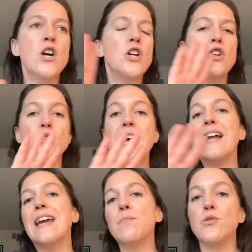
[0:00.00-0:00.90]
You're
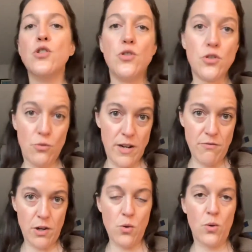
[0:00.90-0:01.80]
not able to screen
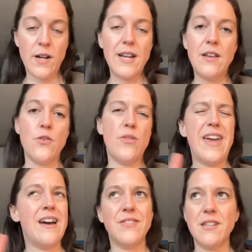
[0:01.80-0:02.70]
record either. They
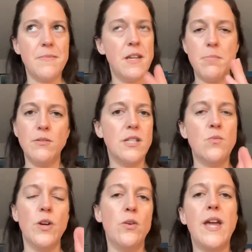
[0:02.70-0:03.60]
have something built in
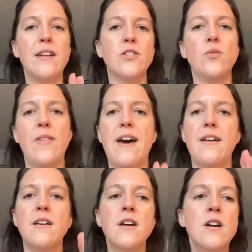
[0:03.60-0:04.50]
where you can't do that.